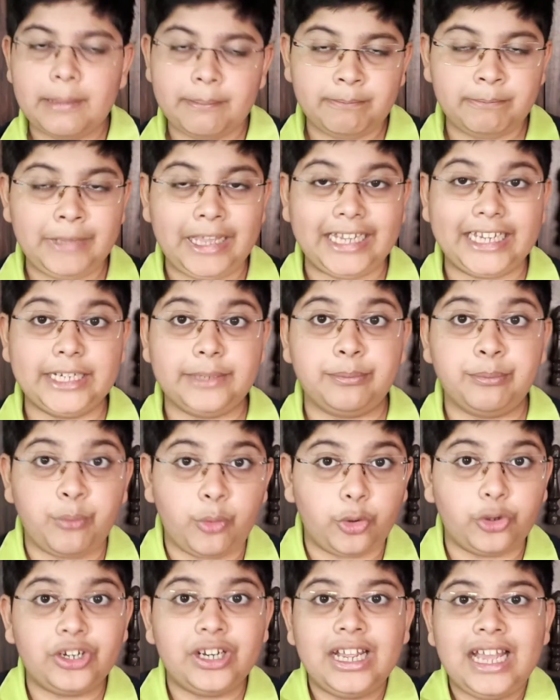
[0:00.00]
Make it
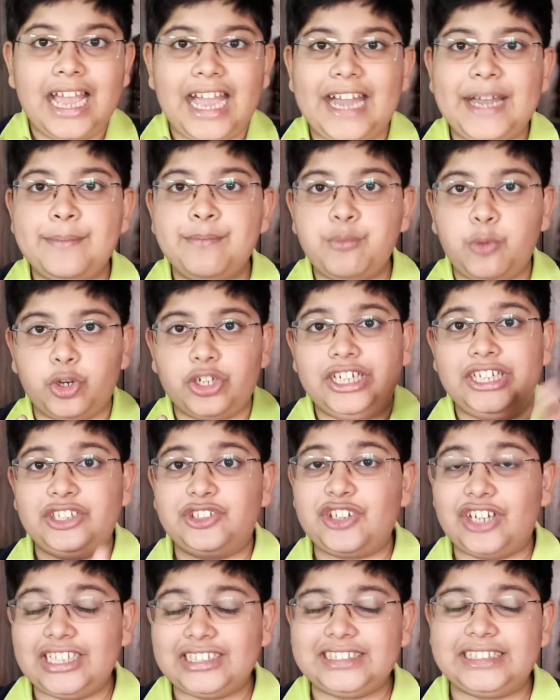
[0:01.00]
more and more
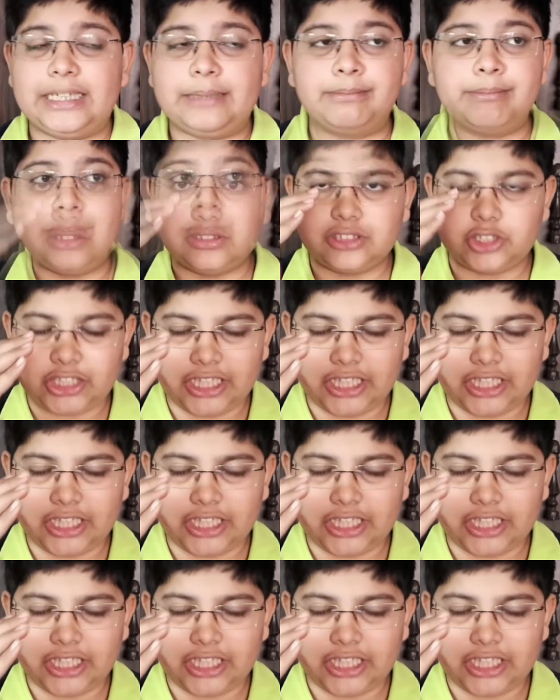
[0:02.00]
interesting.